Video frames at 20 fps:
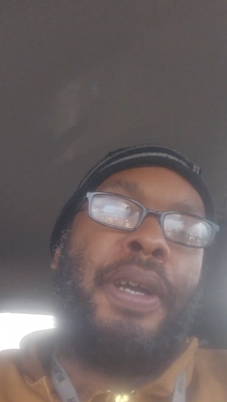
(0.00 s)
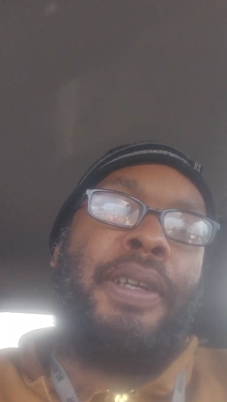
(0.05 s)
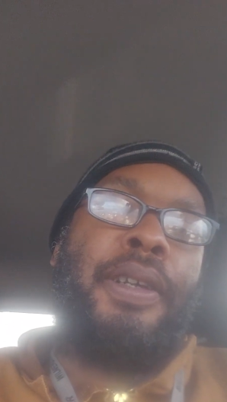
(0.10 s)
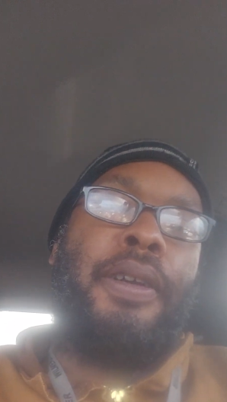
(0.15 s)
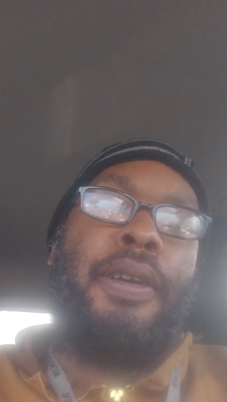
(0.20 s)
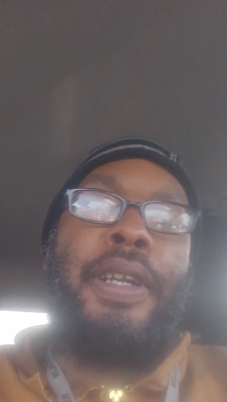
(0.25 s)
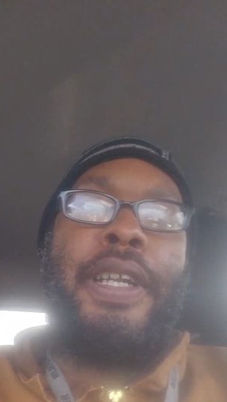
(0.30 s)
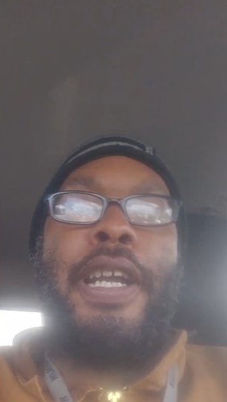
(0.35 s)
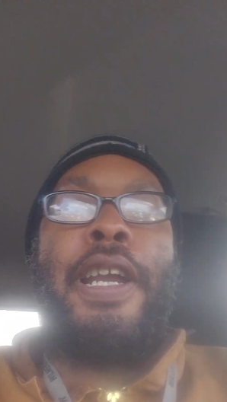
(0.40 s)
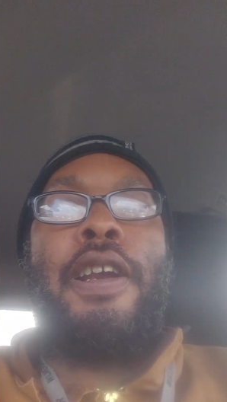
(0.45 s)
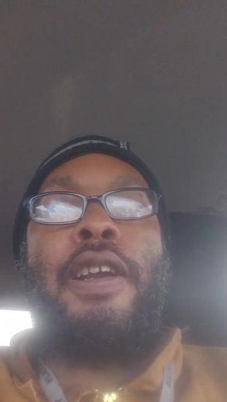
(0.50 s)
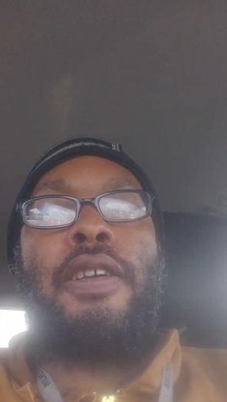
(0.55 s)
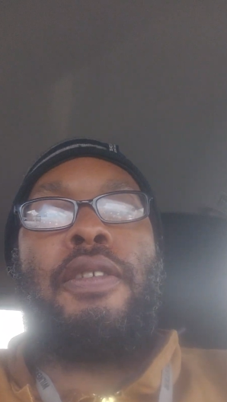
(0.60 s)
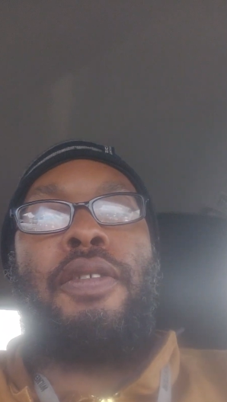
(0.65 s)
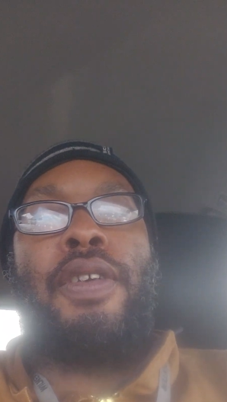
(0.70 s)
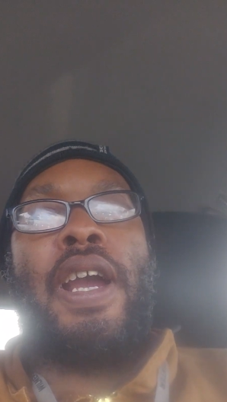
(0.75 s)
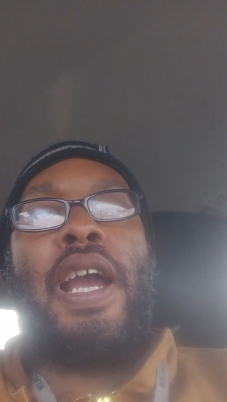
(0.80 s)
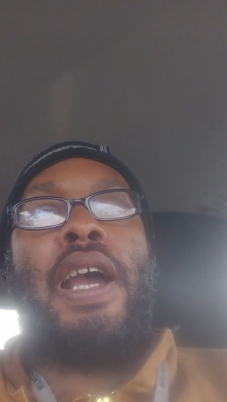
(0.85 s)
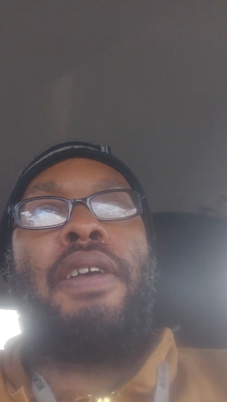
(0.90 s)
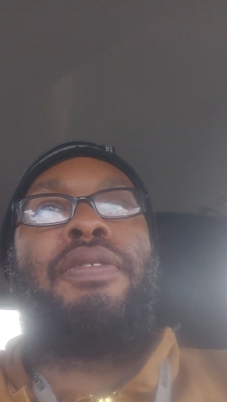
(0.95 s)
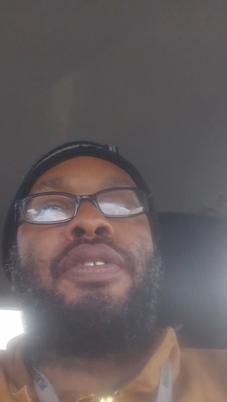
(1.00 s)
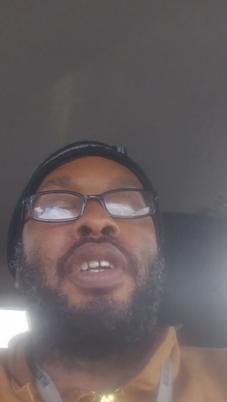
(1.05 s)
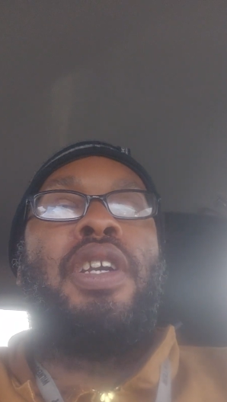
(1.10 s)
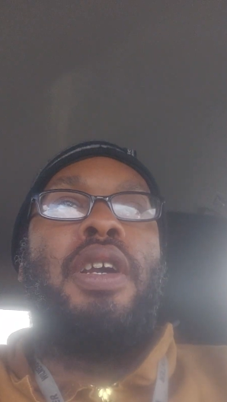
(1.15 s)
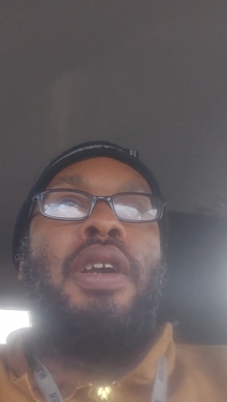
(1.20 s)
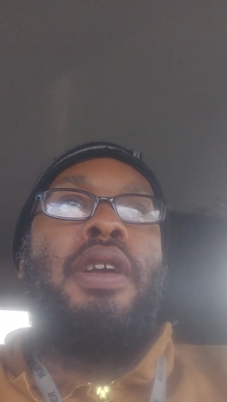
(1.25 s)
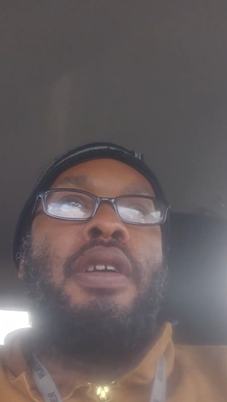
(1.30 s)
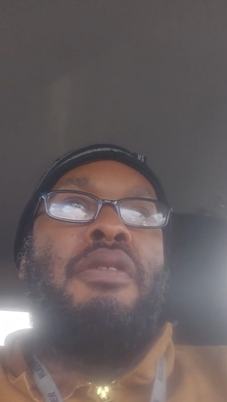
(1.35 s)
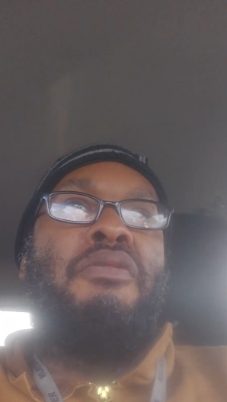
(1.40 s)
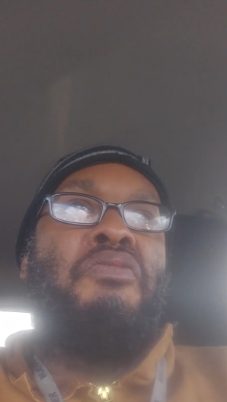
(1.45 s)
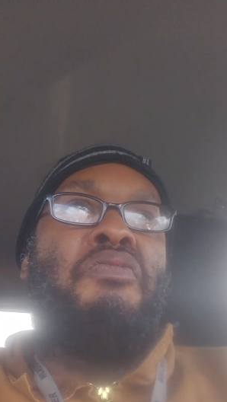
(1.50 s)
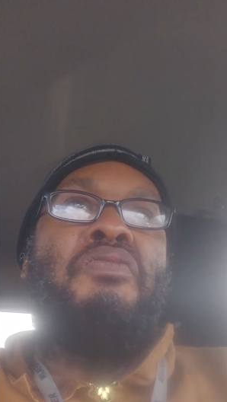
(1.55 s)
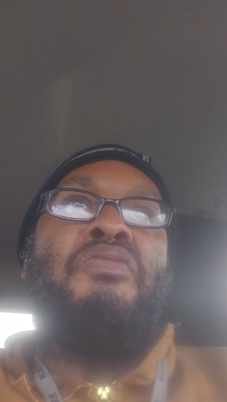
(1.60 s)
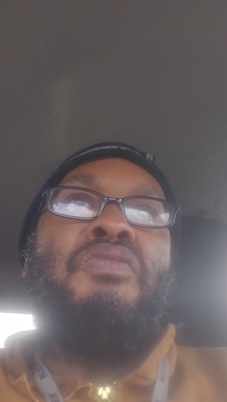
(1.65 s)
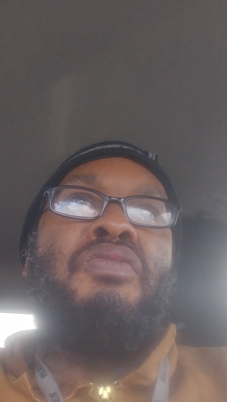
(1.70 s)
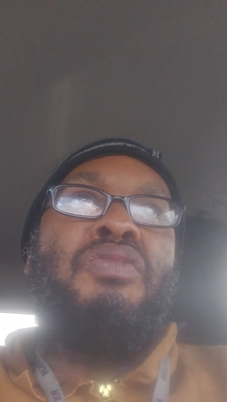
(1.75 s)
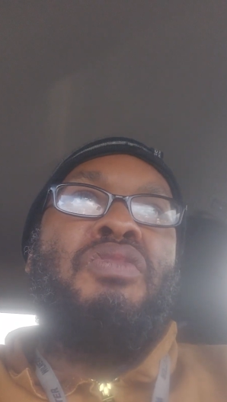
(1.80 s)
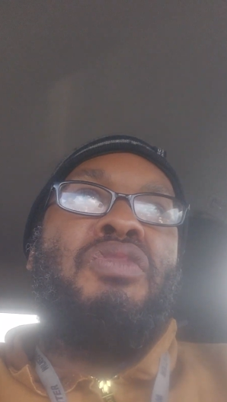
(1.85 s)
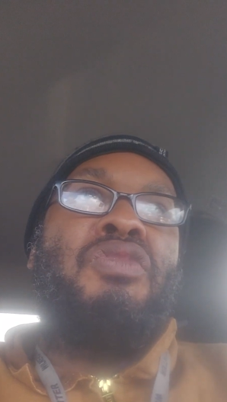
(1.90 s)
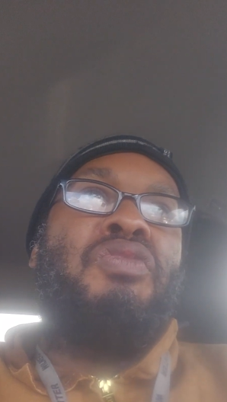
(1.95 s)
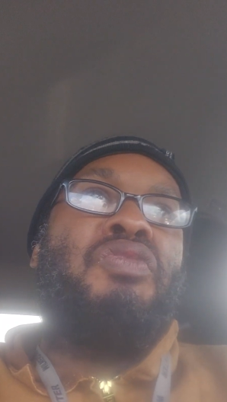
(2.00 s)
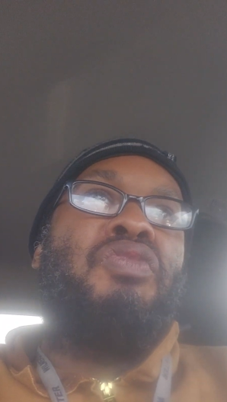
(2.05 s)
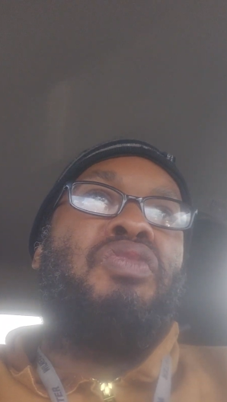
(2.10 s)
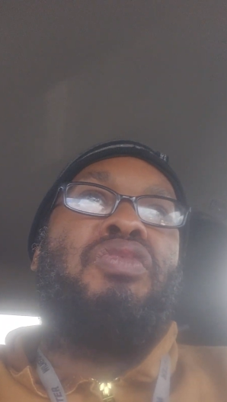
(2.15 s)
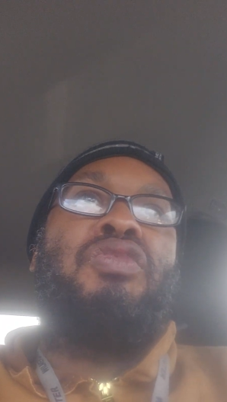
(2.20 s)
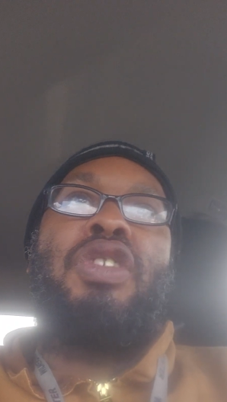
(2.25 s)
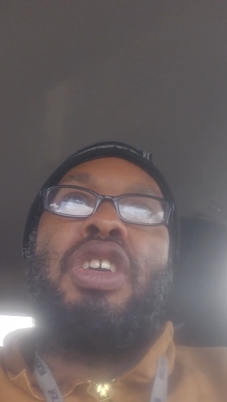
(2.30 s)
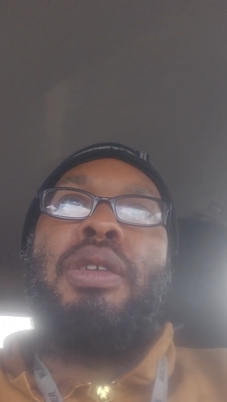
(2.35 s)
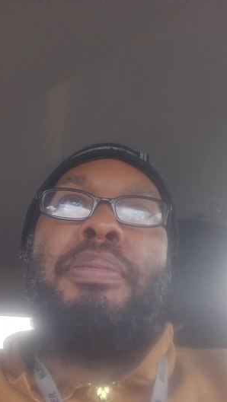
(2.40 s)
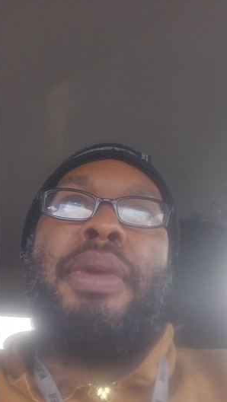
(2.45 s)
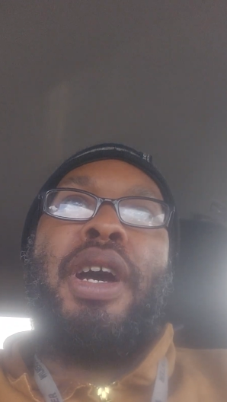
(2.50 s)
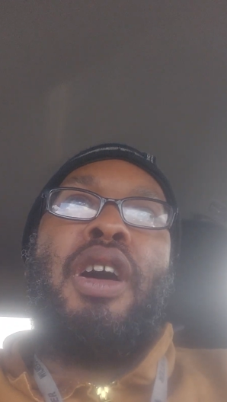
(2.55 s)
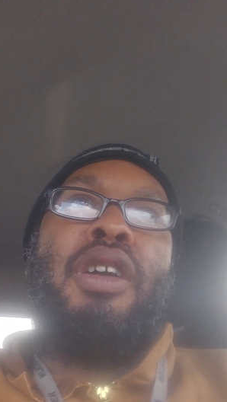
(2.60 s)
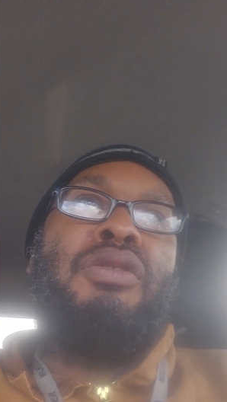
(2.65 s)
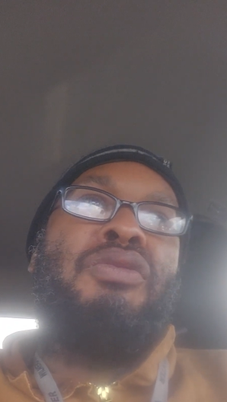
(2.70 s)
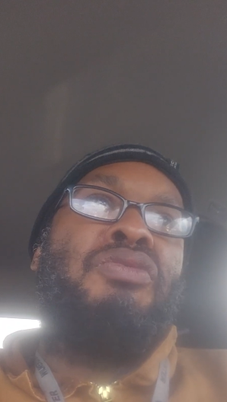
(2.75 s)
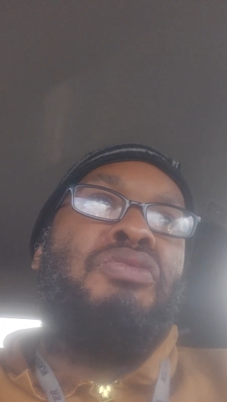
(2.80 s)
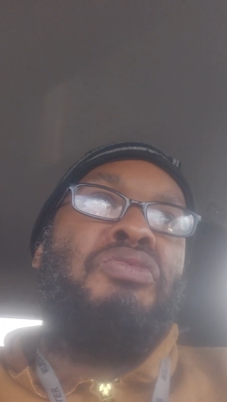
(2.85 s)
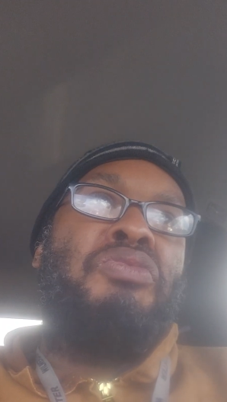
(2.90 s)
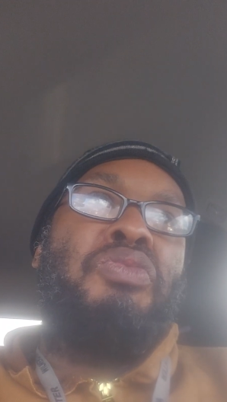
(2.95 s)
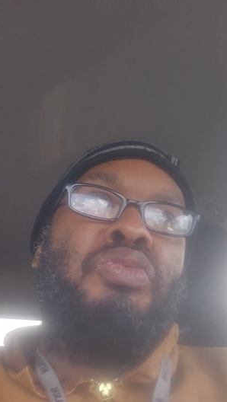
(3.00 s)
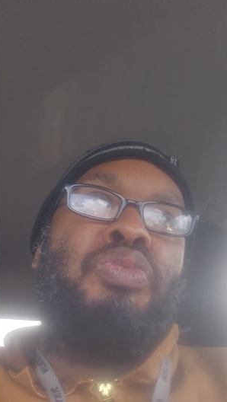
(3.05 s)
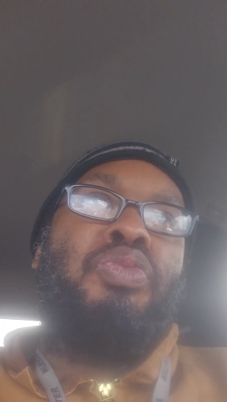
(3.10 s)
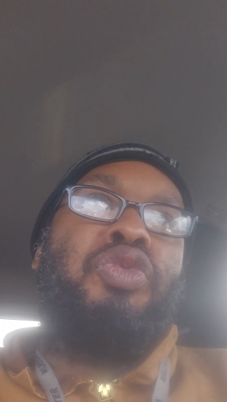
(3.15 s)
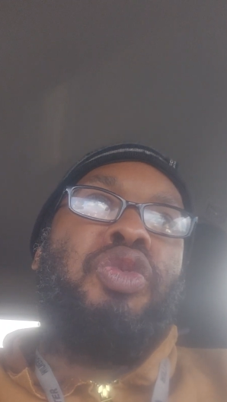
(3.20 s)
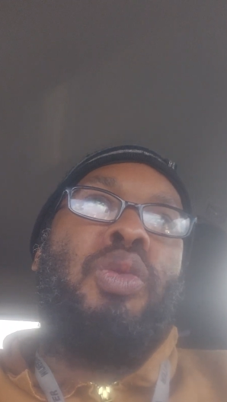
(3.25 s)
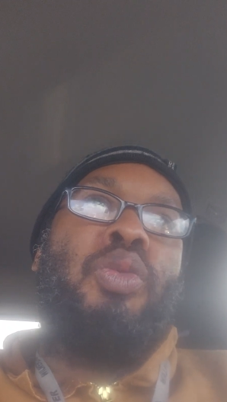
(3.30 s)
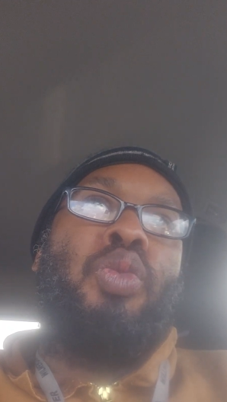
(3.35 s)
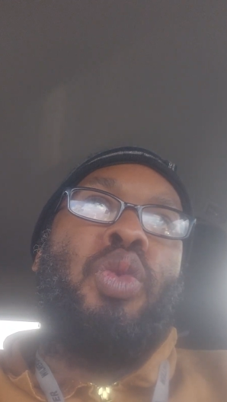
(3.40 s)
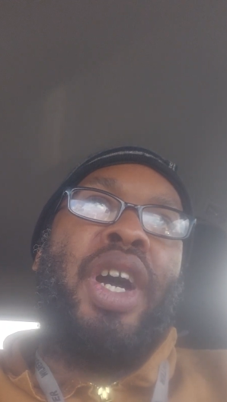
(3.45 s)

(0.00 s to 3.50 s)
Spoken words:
on the aircraft, right about from